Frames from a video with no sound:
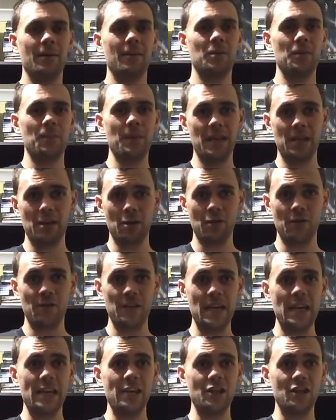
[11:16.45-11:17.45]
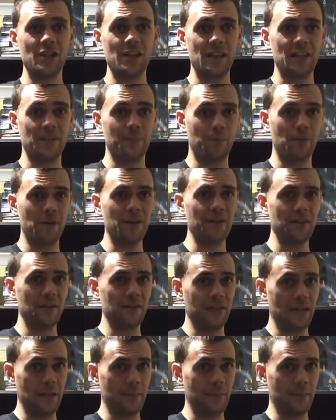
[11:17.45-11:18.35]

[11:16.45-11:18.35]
Depending on the energy that's present